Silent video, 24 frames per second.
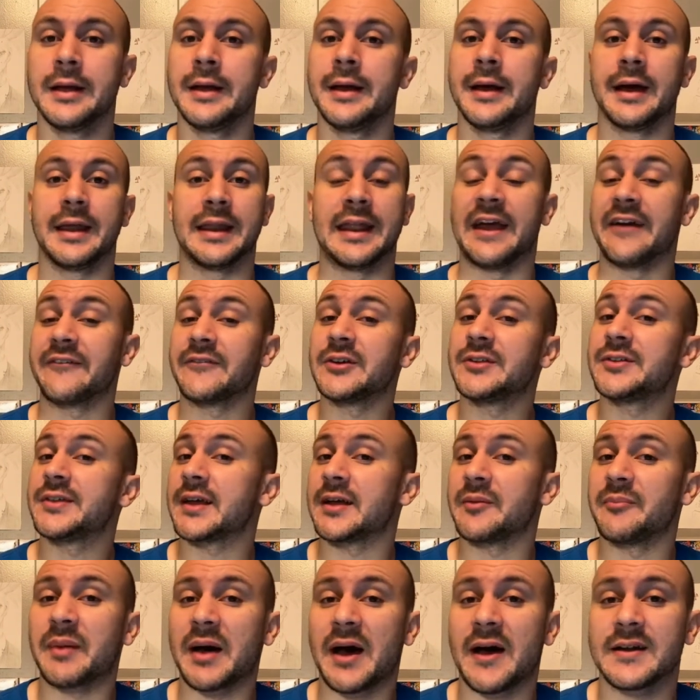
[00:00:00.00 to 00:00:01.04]
And everything
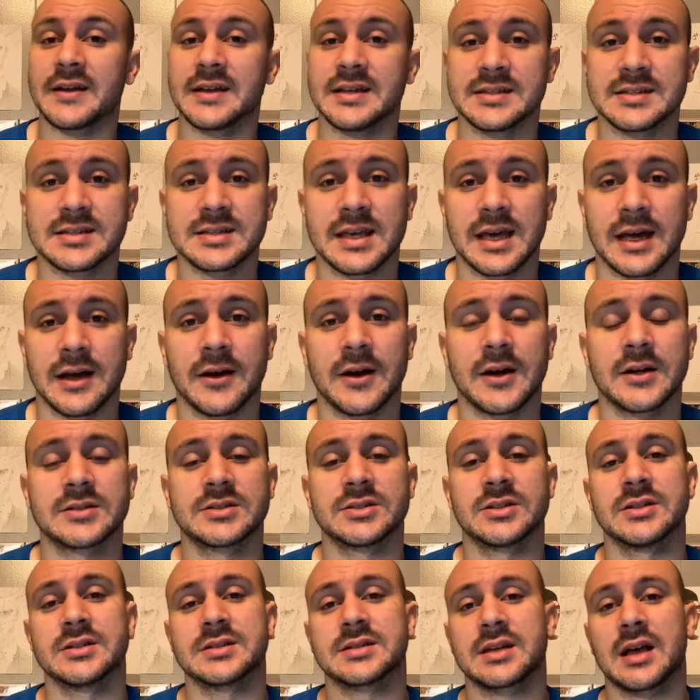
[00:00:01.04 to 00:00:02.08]
about his
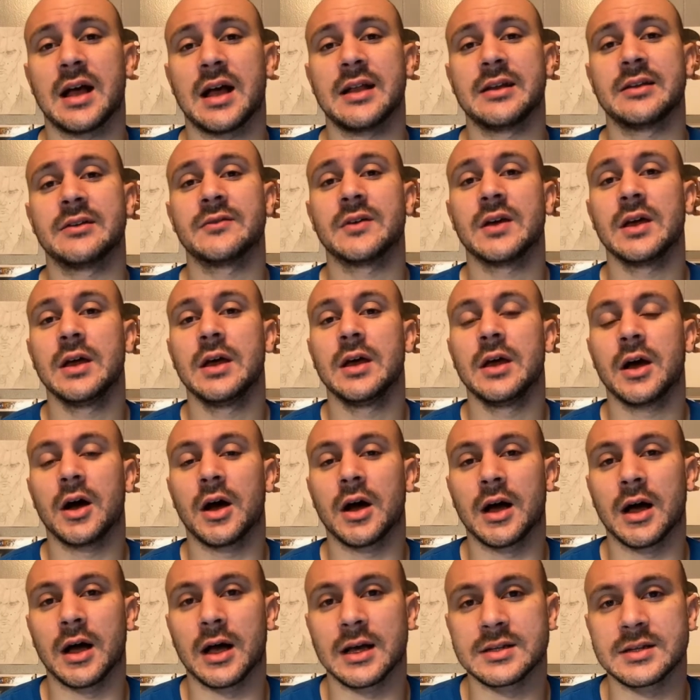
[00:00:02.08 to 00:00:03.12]
character is kind
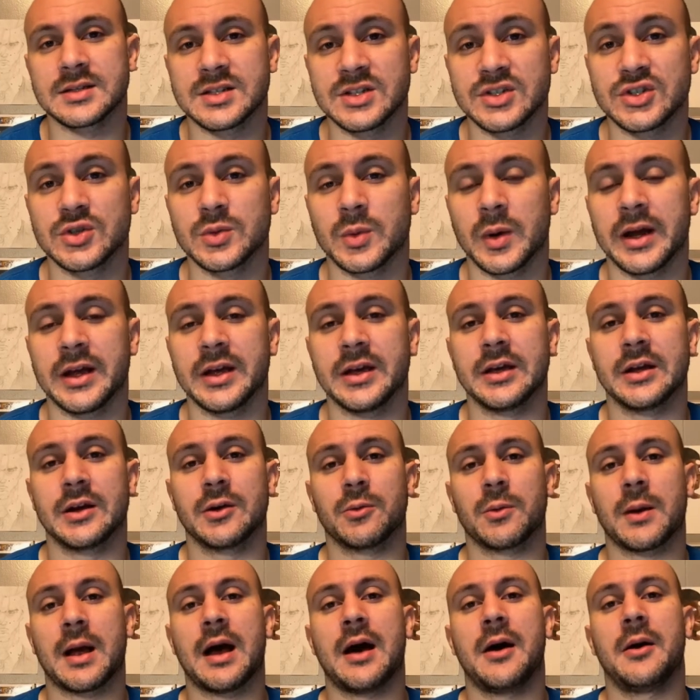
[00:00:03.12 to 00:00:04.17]
of situated
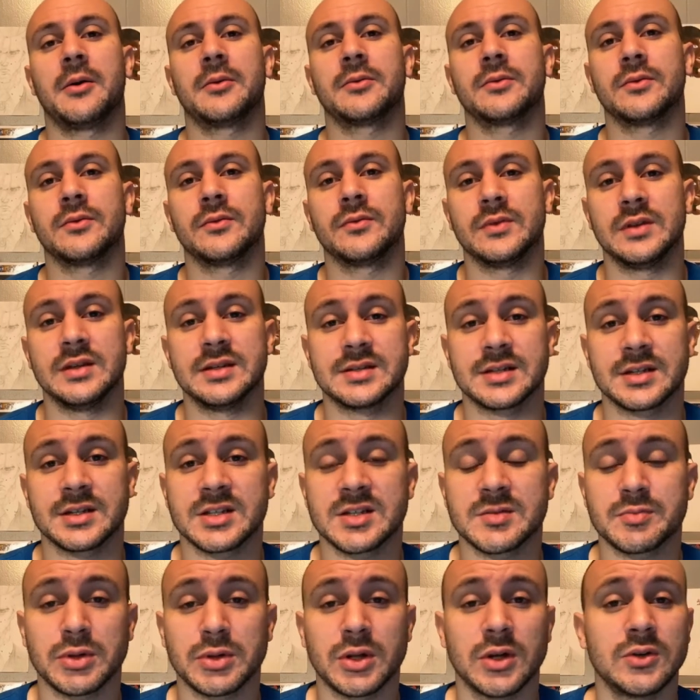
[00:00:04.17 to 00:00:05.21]
around these
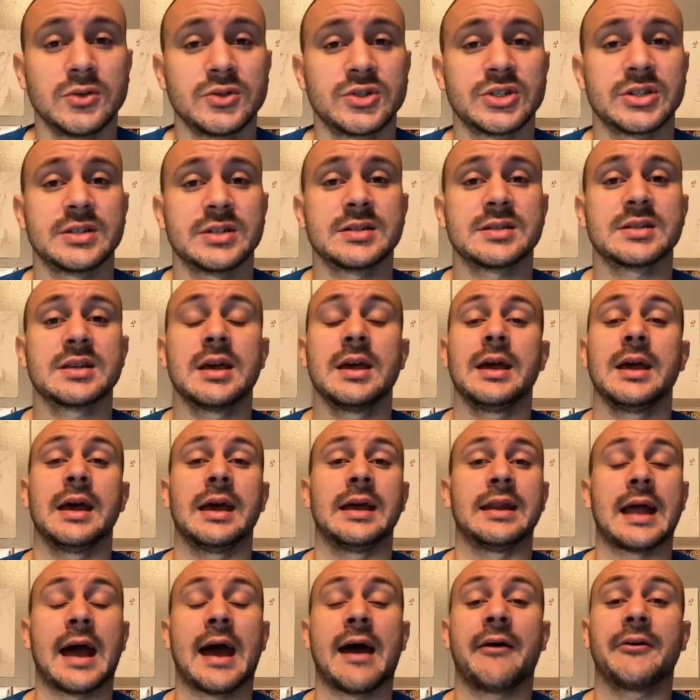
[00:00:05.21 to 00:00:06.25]
explosions, and
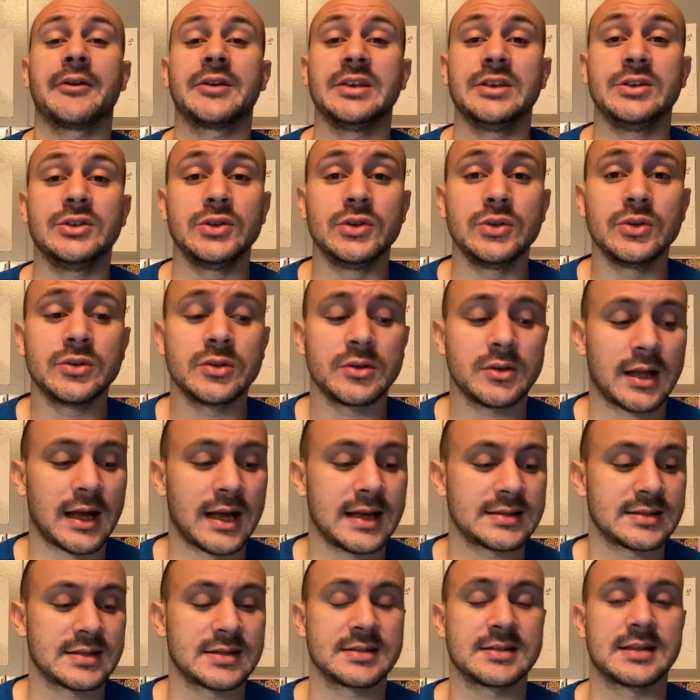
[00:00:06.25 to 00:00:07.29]
how he
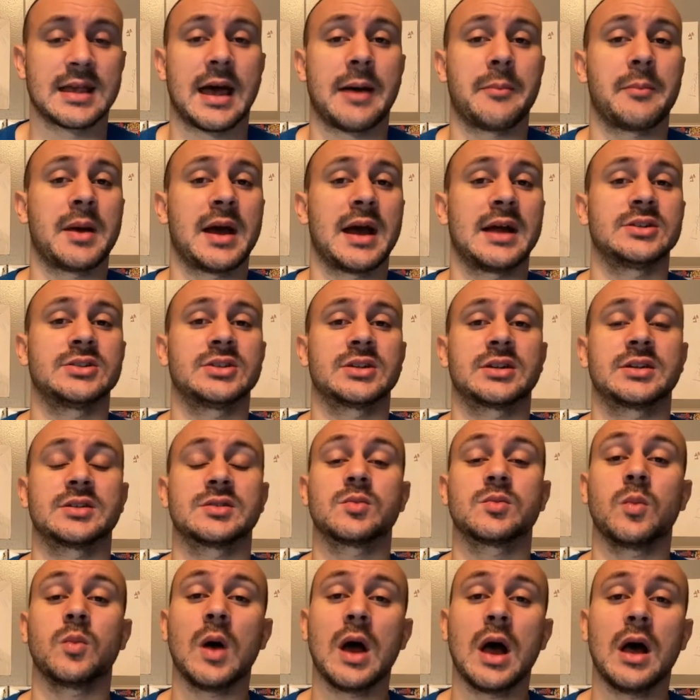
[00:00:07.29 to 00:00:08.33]
utilizes that magic as
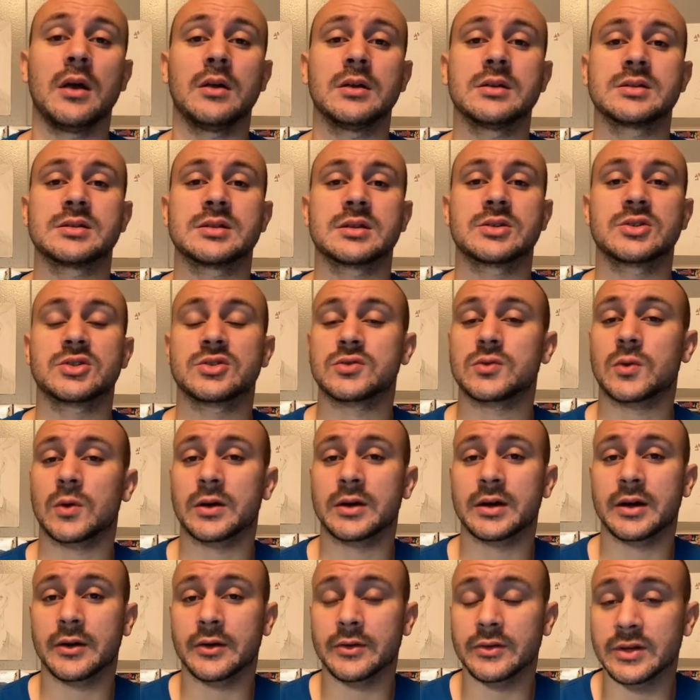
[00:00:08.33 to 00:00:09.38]
well is
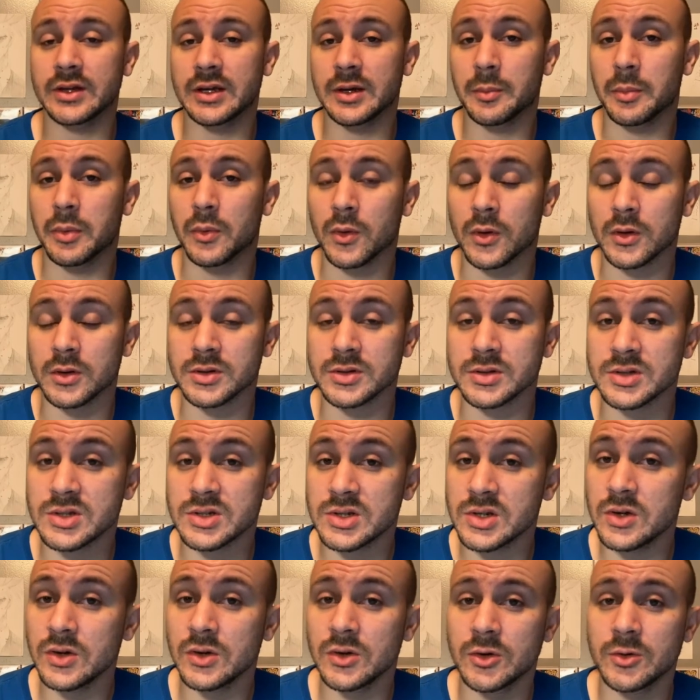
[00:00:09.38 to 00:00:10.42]
extraordinarily important
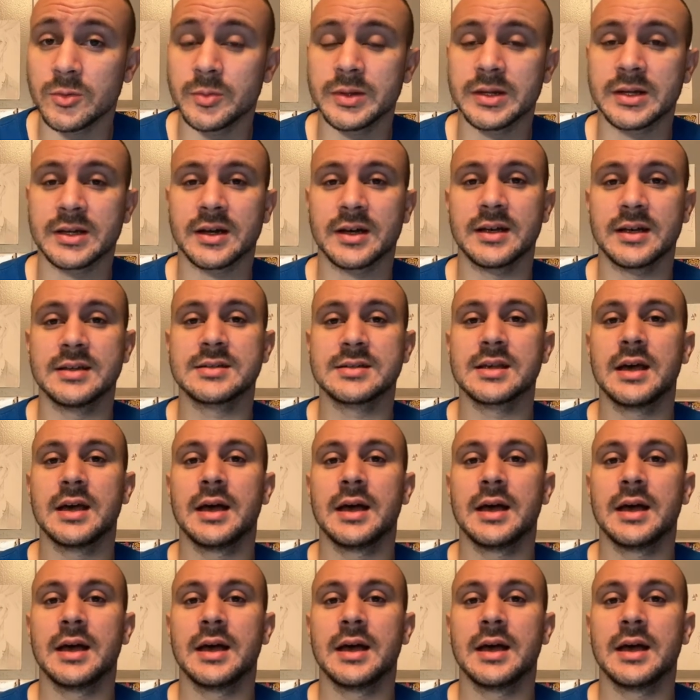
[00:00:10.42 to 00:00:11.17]
too, because